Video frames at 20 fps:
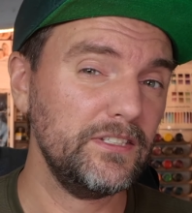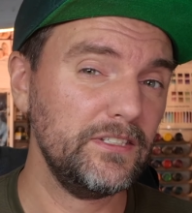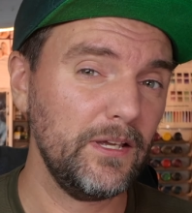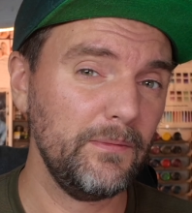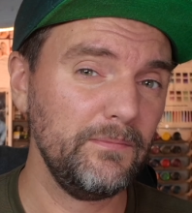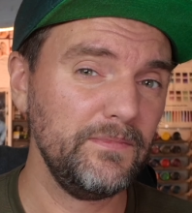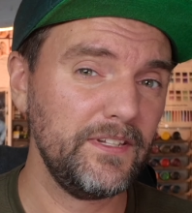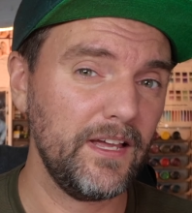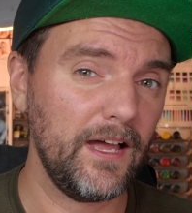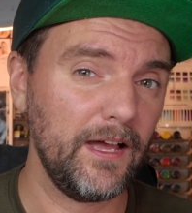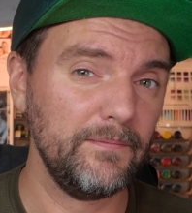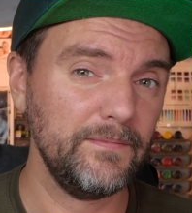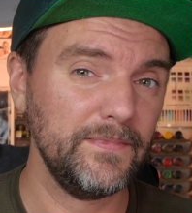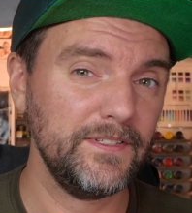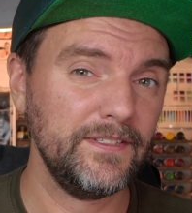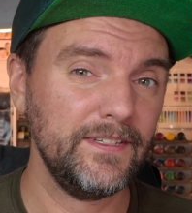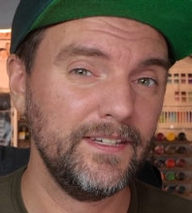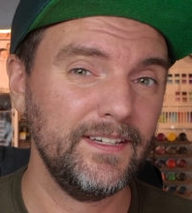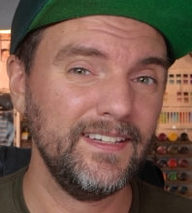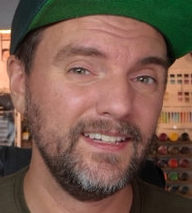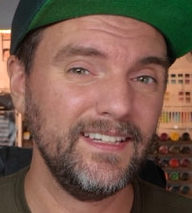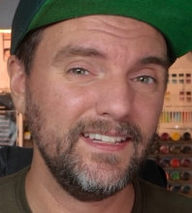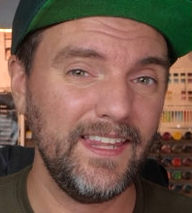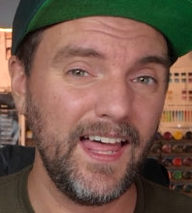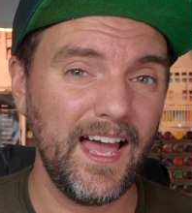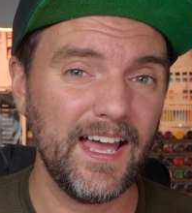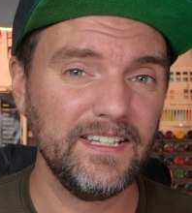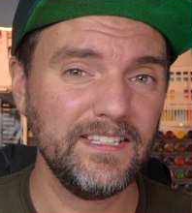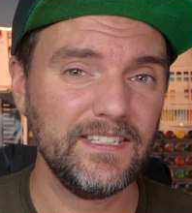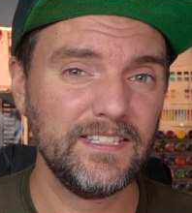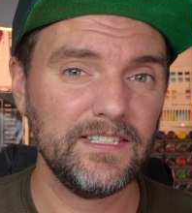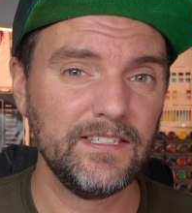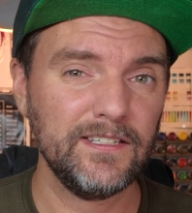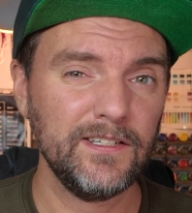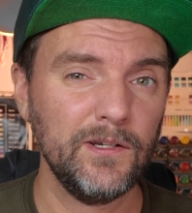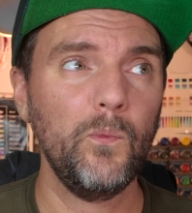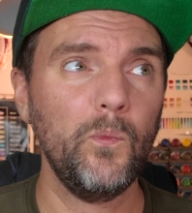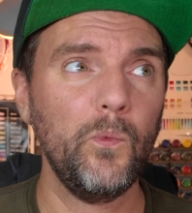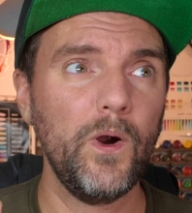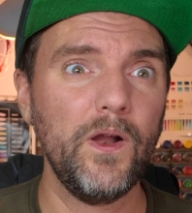sometimes that's
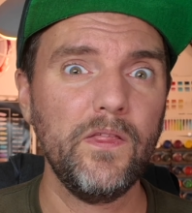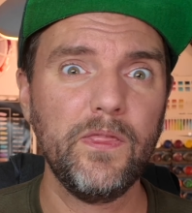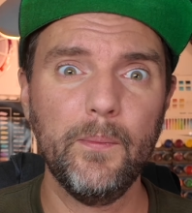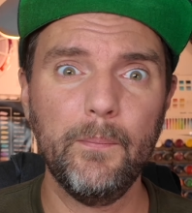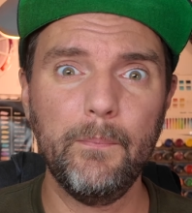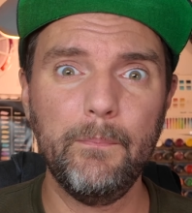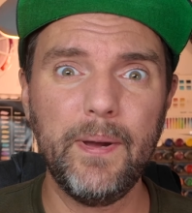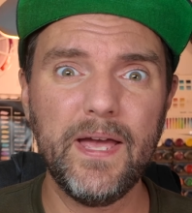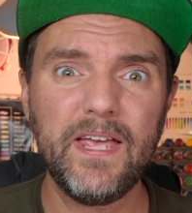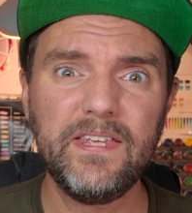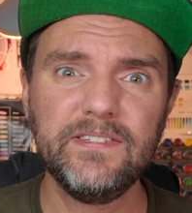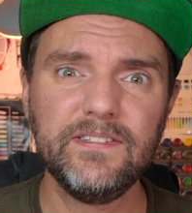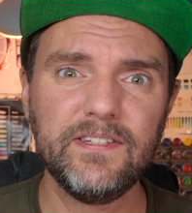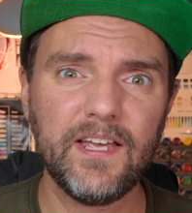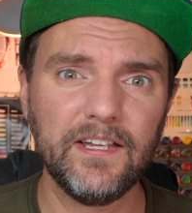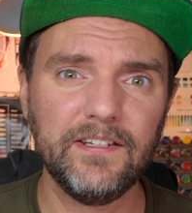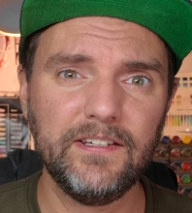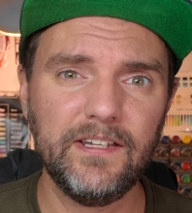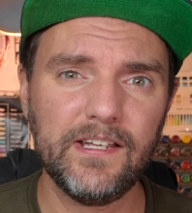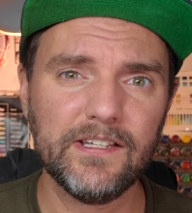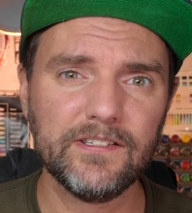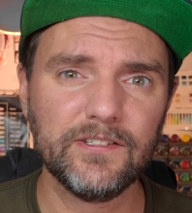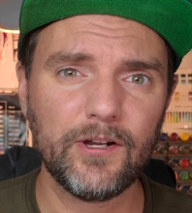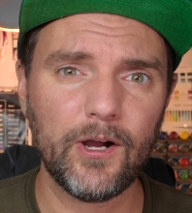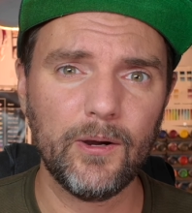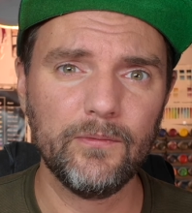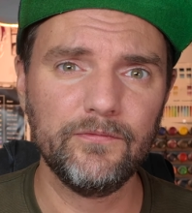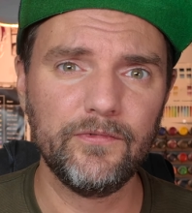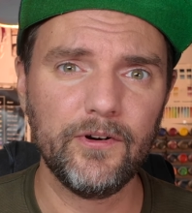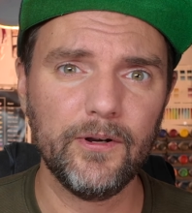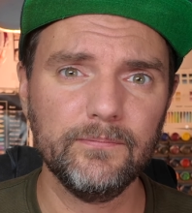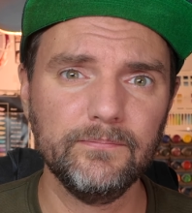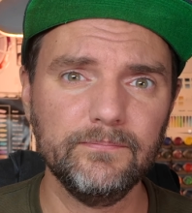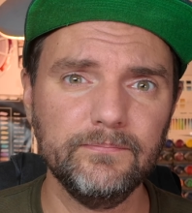where the best ideas come from.